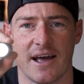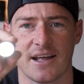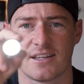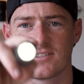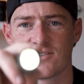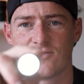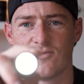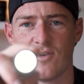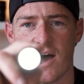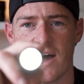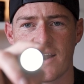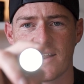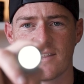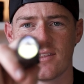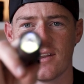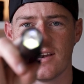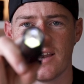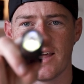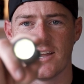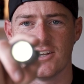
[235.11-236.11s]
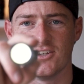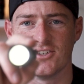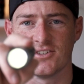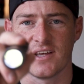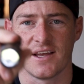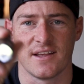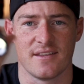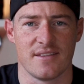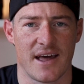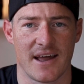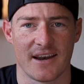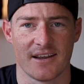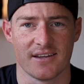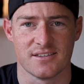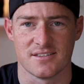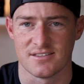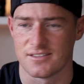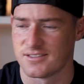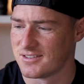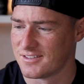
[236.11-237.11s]
that's right at the lens, and that
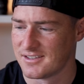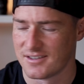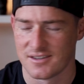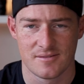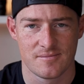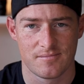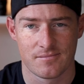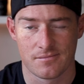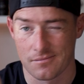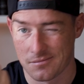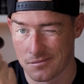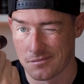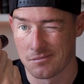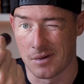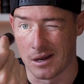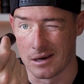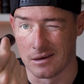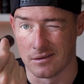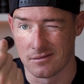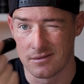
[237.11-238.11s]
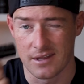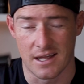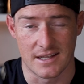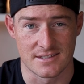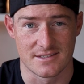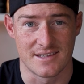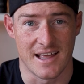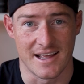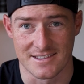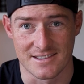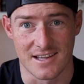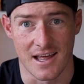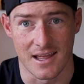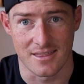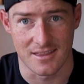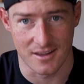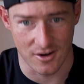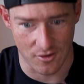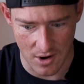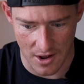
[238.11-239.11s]
is, man, that's nothing